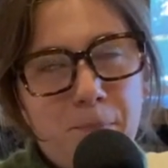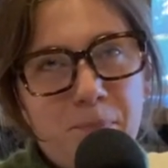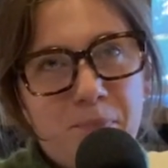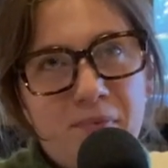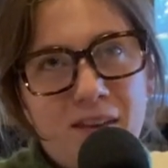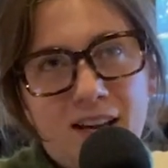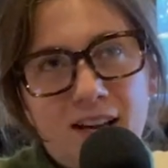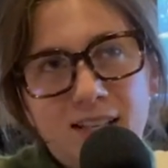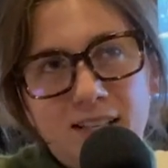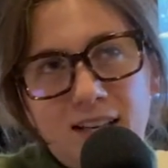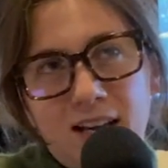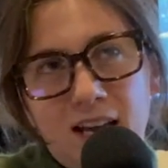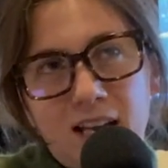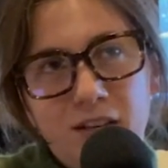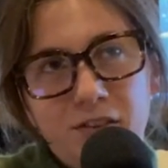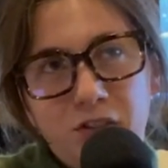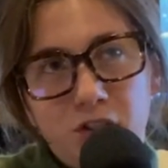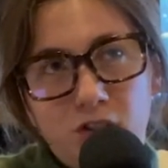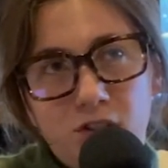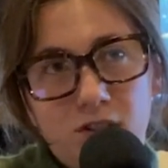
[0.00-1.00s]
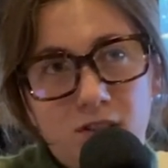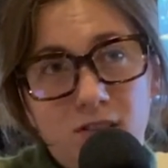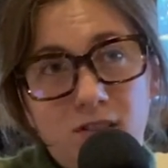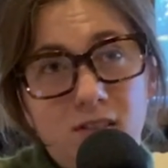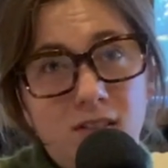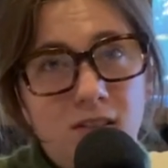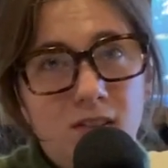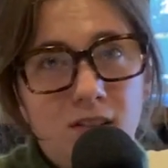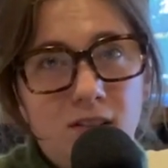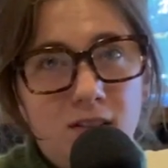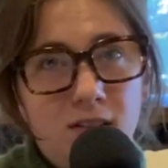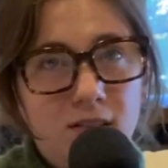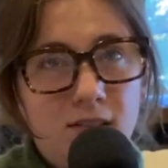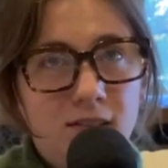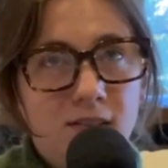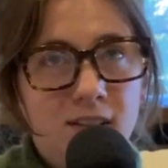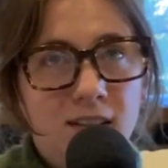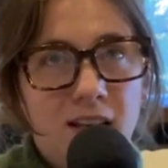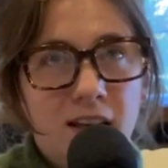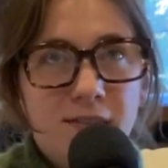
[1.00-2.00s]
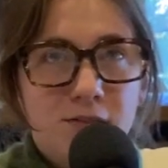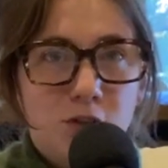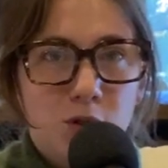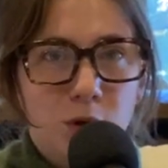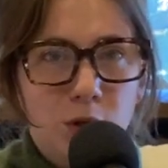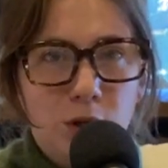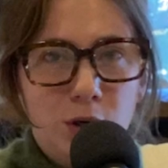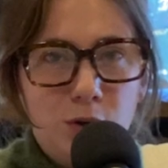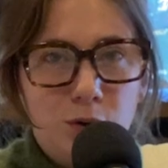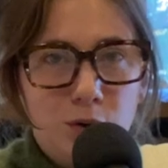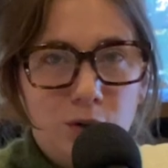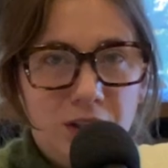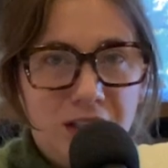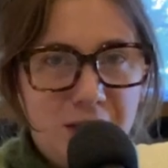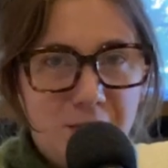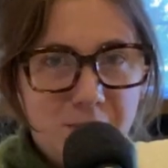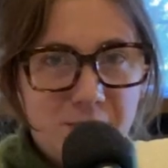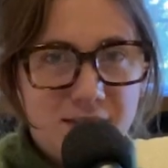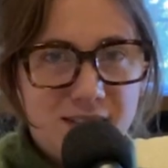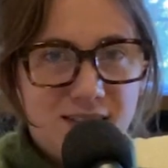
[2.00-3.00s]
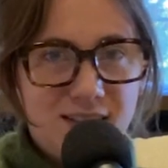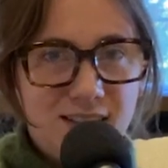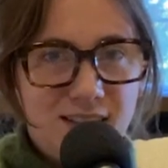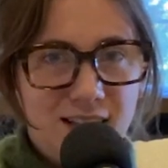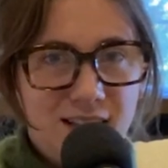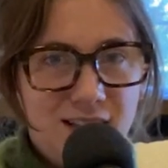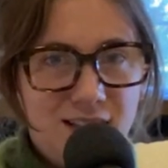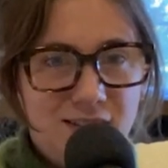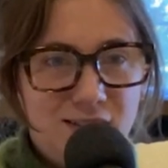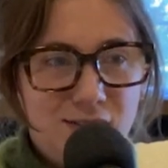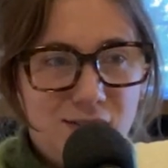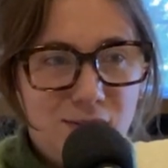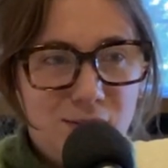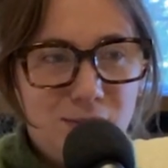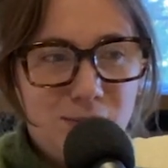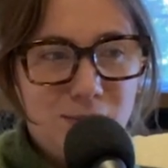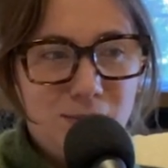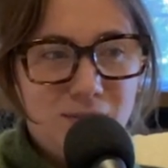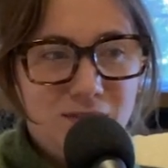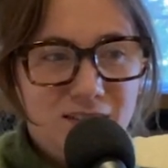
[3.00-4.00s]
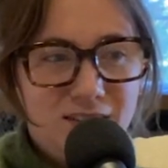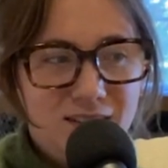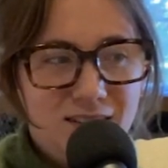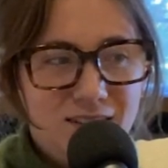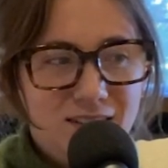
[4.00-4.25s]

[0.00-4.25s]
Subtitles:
because it kind of just gives you a little glimpse into